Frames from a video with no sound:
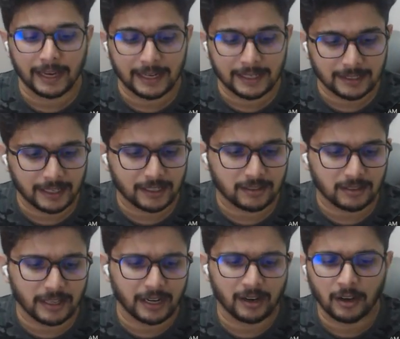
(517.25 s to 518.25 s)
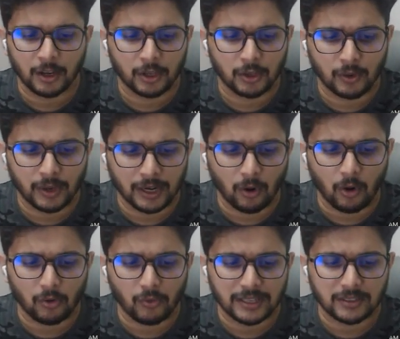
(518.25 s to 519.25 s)
instance then you can
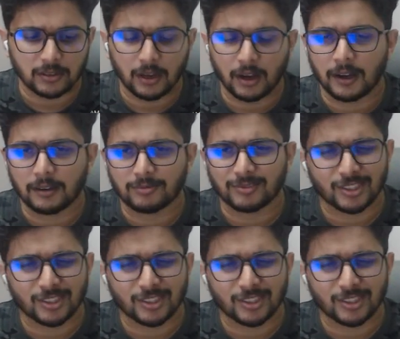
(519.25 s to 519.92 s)
always uh,